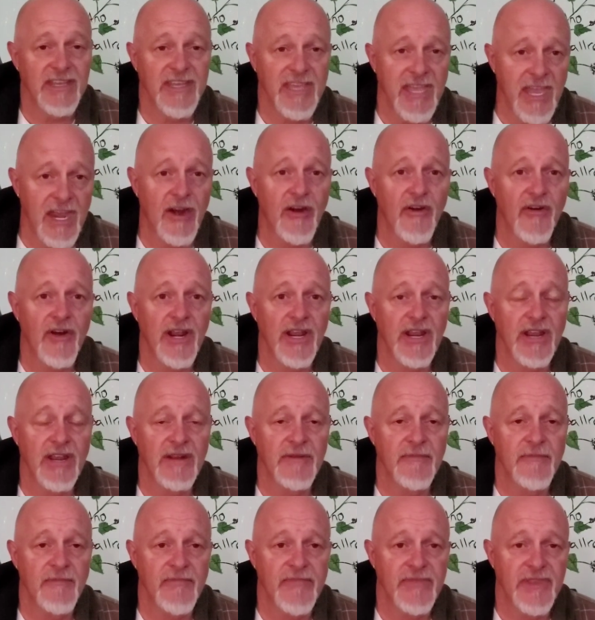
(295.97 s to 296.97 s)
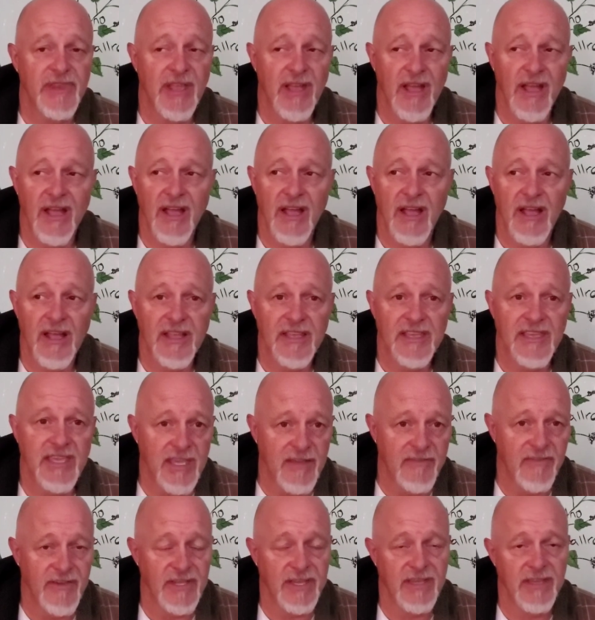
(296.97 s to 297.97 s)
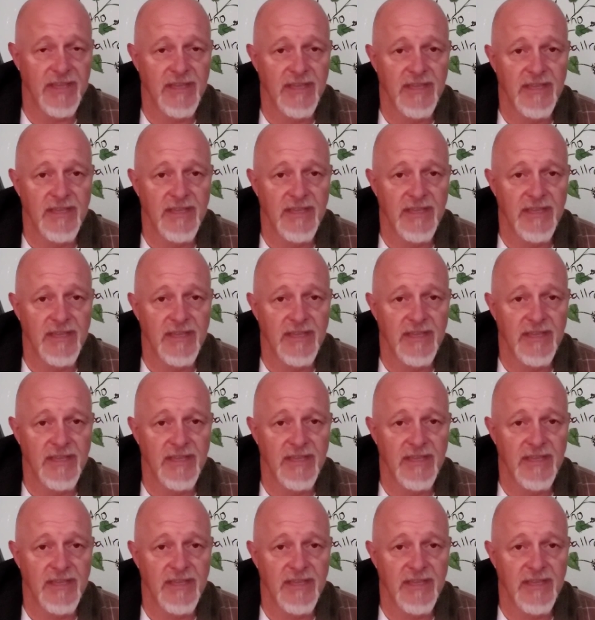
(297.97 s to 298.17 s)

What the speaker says: caring, giving.